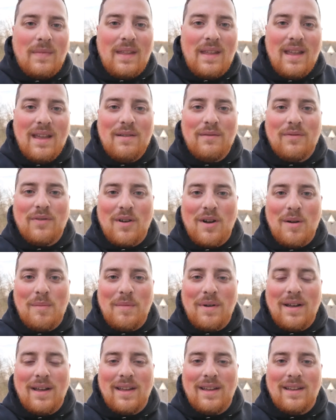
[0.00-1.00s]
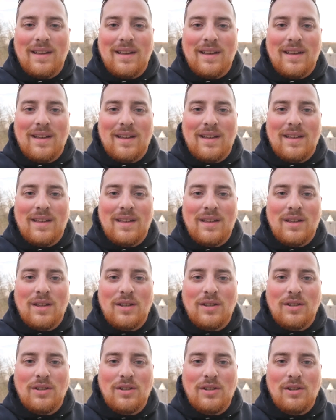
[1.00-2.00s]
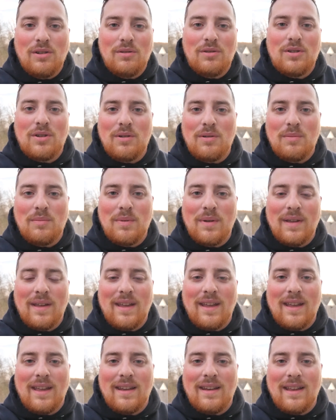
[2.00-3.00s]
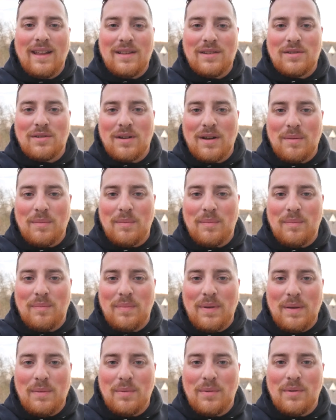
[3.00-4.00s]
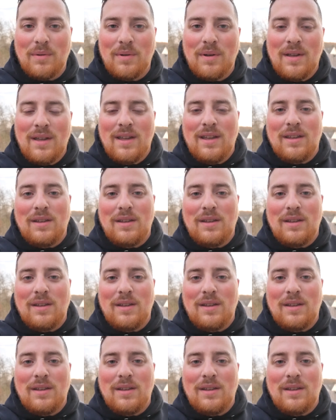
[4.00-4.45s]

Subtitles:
And for all my YouTube and Instagram people,